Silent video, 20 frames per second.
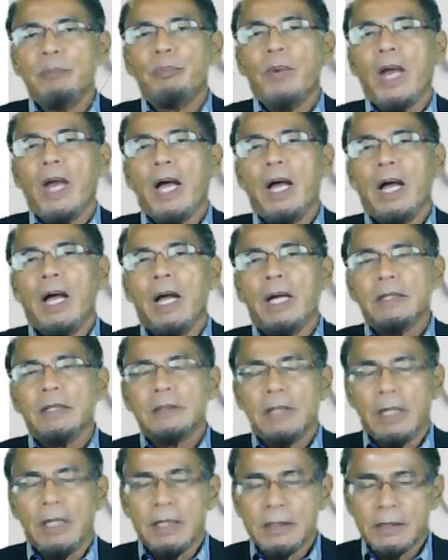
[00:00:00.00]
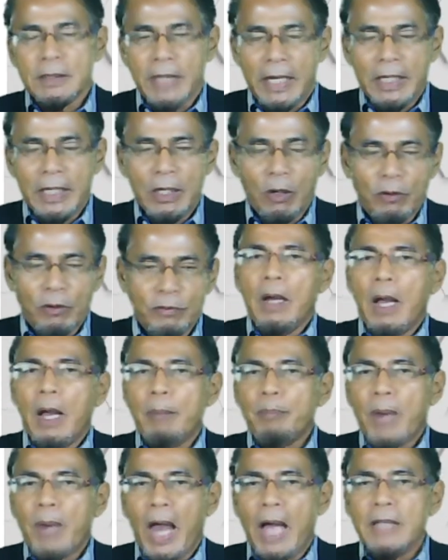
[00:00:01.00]
plus selling of
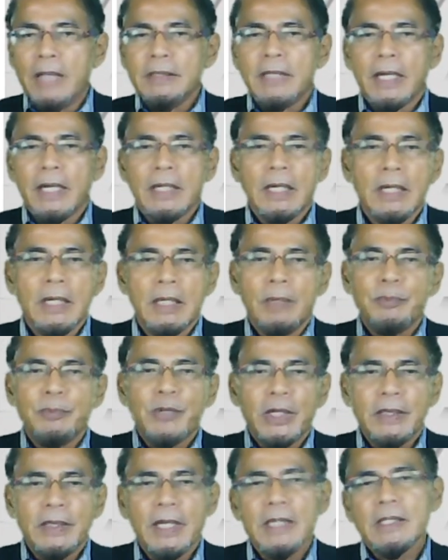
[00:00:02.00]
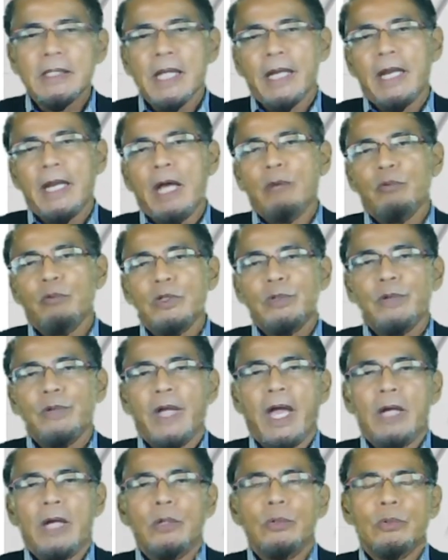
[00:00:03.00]
plants and herbs and things like that, which we
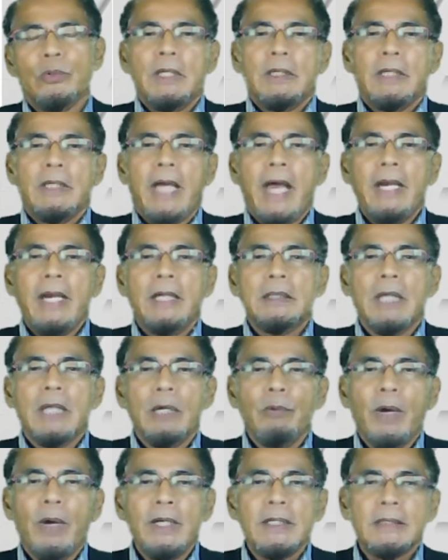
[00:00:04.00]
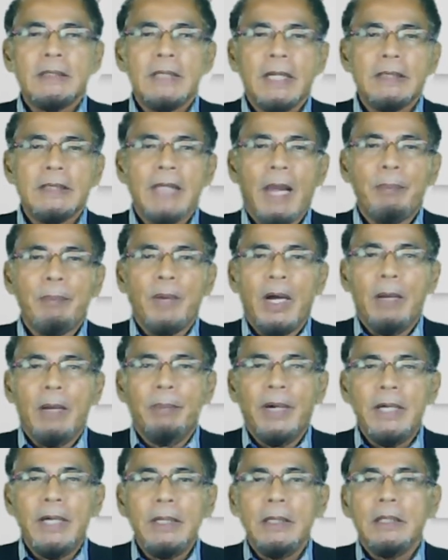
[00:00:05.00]
can do. Then the third one is set up
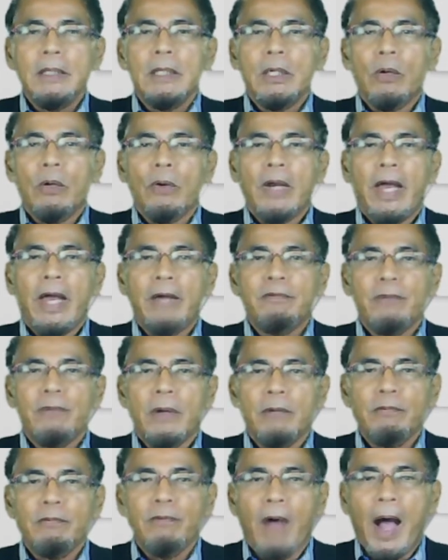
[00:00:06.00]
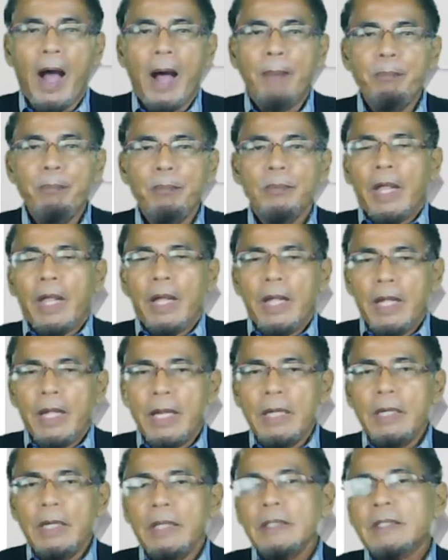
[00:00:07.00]
urban Ecolife farm
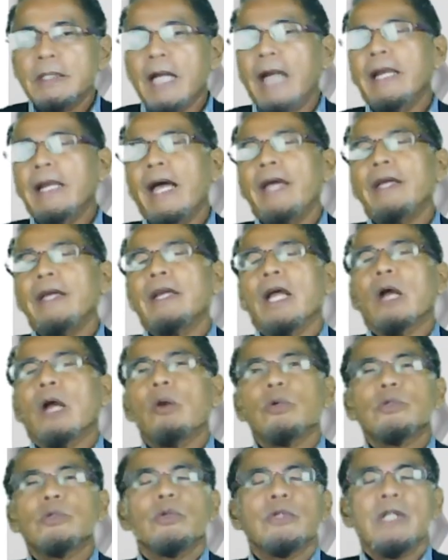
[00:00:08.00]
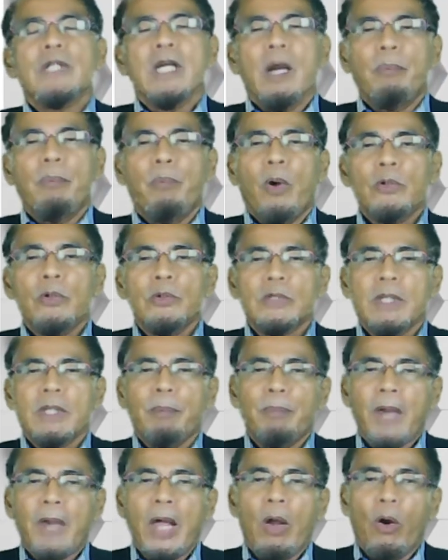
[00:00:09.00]
in Iskandar area, close to Singapore, to
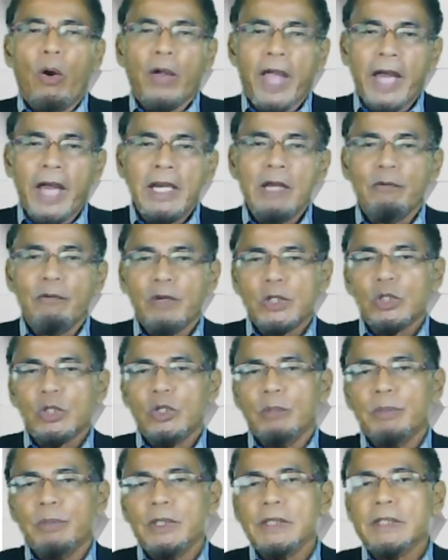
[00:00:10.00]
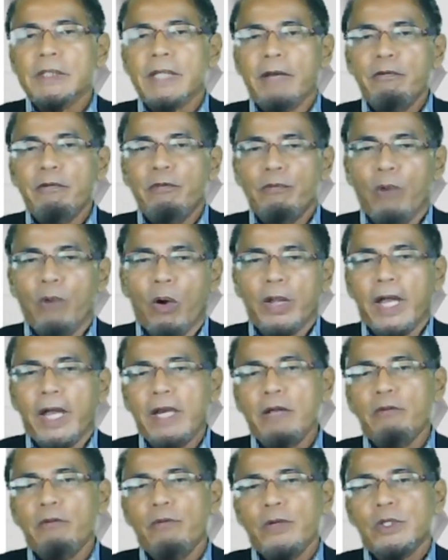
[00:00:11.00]
supply organic vegetables and
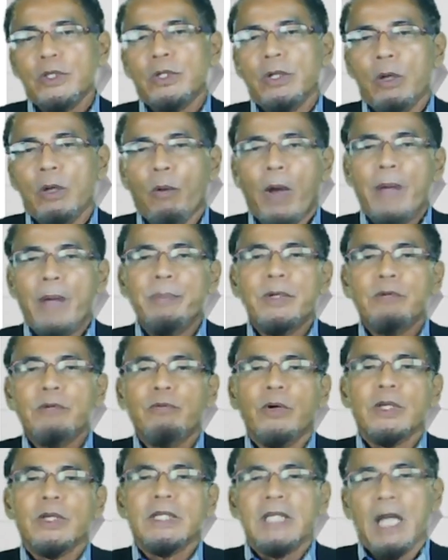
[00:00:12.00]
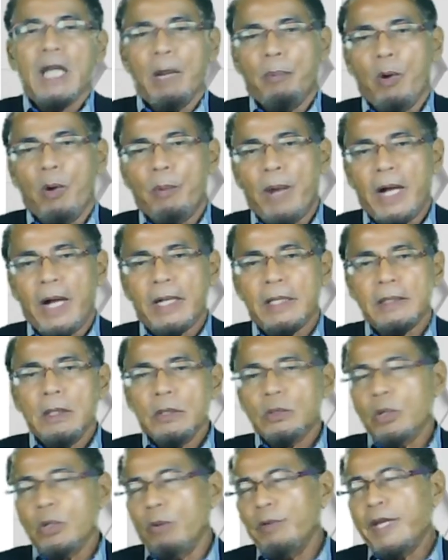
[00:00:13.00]
organic fish requirement for the Singapore market.
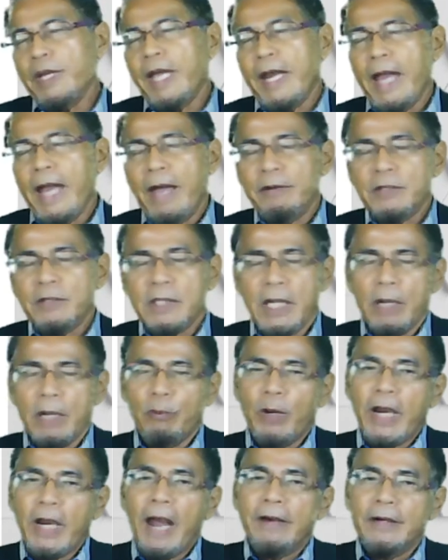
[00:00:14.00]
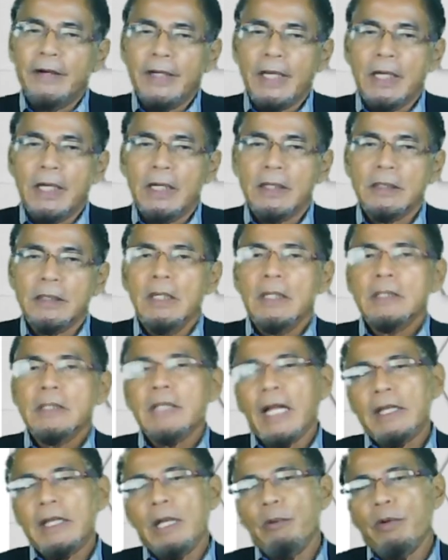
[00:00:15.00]
So we can have, say, 100 acres,
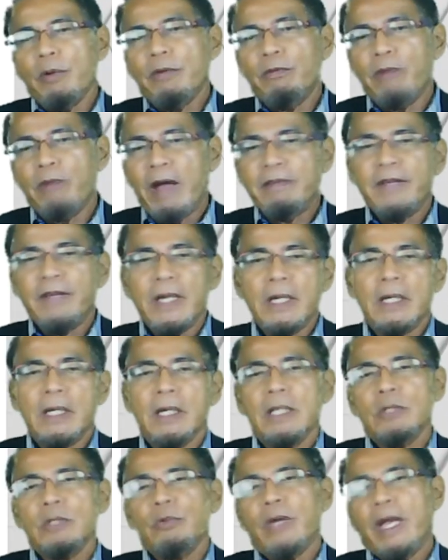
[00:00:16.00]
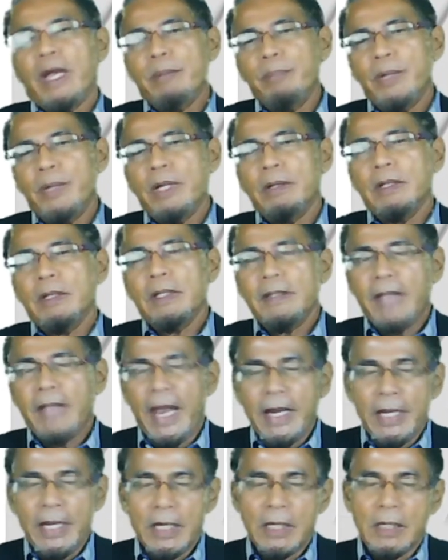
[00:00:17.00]
starting with 5 acres, we can build
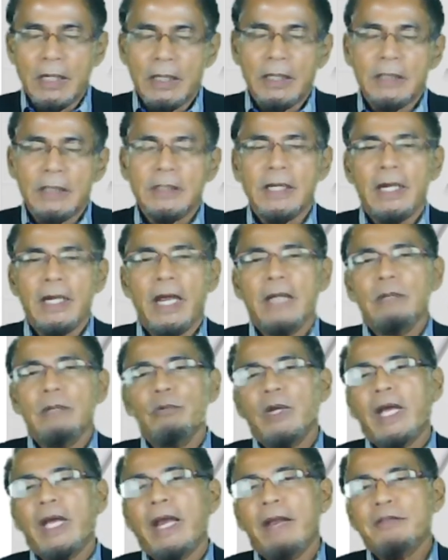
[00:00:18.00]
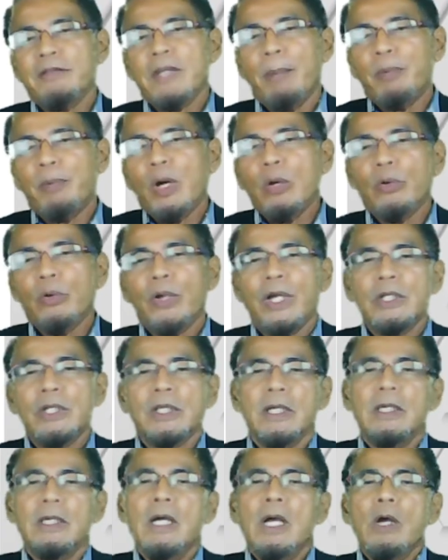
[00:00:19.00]
10 acres, and then we can have separate
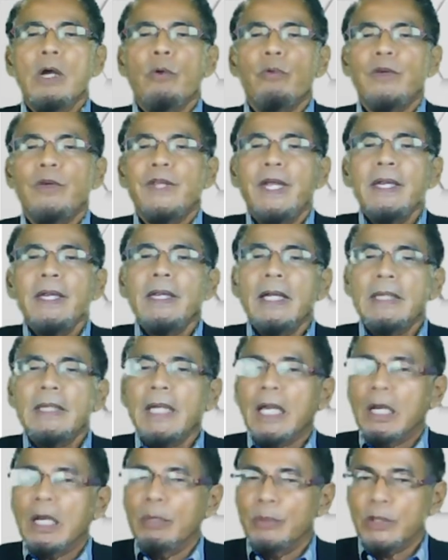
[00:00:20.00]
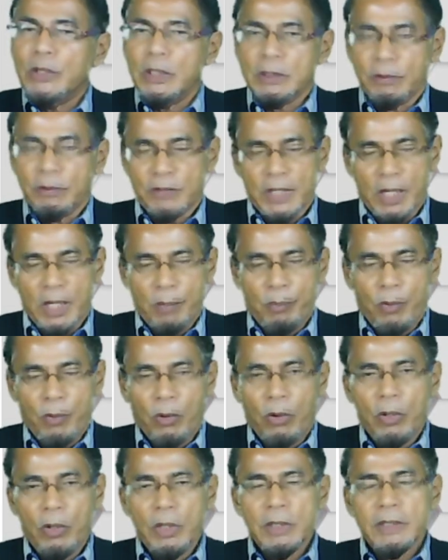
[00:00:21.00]
location within 30 kilometers of
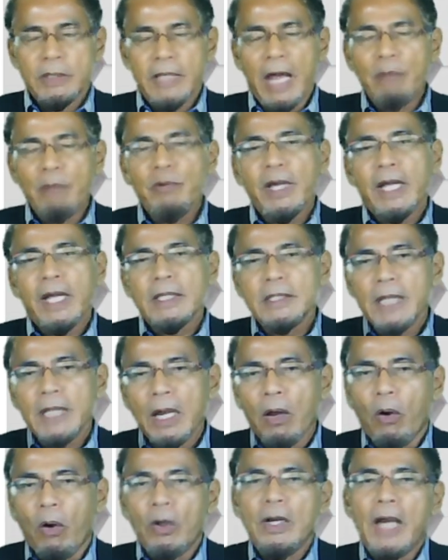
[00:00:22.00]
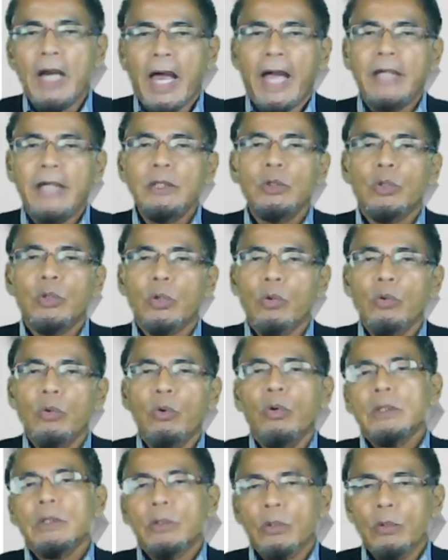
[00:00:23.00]
Singapore. Then we can sell online
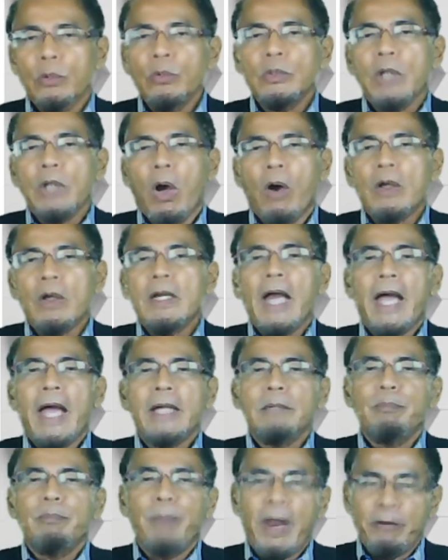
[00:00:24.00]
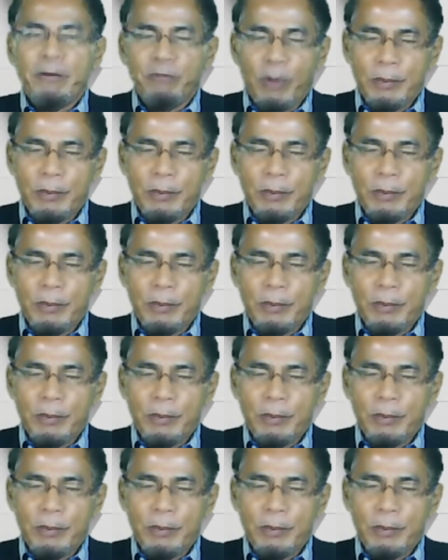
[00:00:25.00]
through the online platform